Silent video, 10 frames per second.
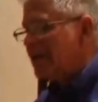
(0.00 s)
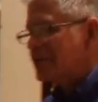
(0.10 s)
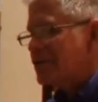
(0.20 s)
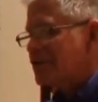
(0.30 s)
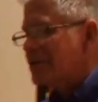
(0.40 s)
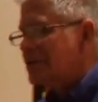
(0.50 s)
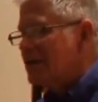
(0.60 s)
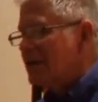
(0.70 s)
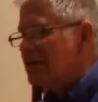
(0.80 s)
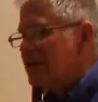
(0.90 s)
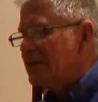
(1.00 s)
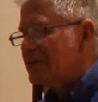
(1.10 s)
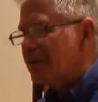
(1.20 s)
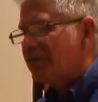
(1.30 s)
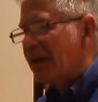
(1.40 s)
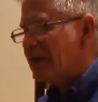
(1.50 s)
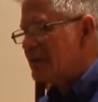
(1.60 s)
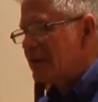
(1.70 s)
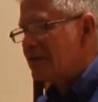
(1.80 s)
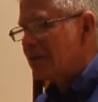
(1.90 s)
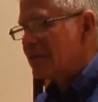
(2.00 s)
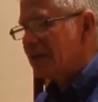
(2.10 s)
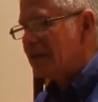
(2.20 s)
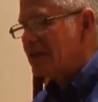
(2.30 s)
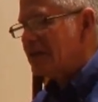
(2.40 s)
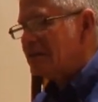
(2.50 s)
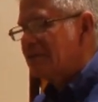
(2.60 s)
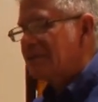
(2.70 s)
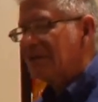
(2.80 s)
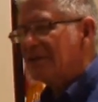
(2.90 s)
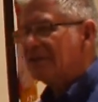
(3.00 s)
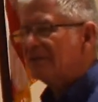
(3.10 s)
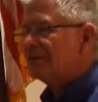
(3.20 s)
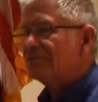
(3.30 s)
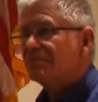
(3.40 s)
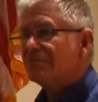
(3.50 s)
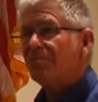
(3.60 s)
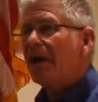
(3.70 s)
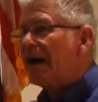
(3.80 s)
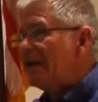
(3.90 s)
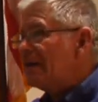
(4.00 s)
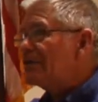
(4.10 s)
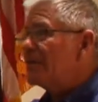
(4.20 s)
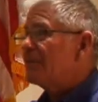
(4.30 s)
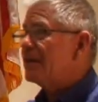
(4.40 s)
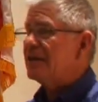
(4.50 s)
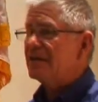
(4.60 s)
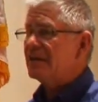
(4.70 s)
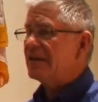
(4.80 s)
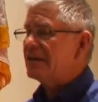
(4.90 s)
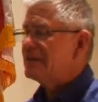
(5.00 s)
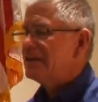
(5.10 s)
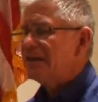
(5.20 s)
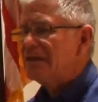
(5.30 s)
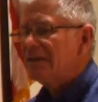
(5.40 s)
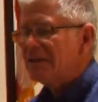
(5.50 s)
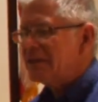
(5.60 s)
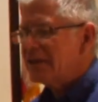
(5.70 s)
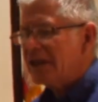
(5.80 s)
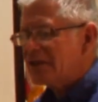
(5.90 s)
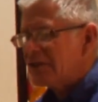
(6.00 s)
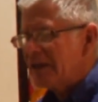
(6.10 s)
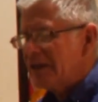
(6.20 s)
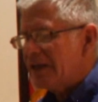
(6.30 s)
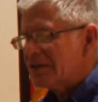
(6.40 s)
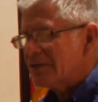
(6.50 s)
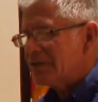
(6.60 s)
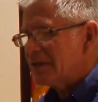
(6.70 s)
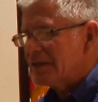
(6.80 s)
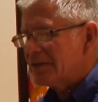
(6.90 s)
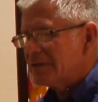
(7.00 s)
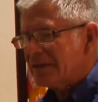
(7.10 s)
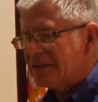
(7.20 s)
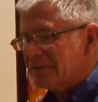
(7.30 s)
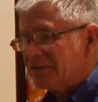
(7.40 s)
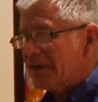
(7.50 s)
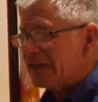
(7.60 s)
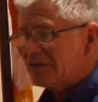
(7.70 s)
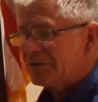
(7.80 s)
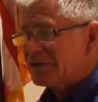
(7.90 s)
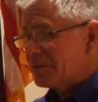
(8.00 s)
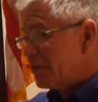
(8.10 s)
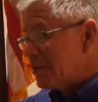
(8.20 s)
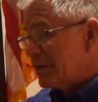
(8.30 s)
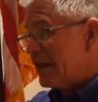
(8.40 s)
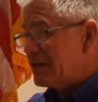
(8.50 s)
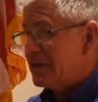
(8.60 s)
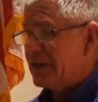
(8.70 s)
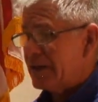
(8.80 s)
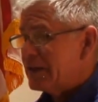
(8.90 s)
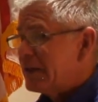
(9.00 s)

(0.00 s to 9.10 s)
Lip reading: house, and then there was a factory of some kind. They mined something in the desert, I guess. It was kind of a factory with smokestacks and all that.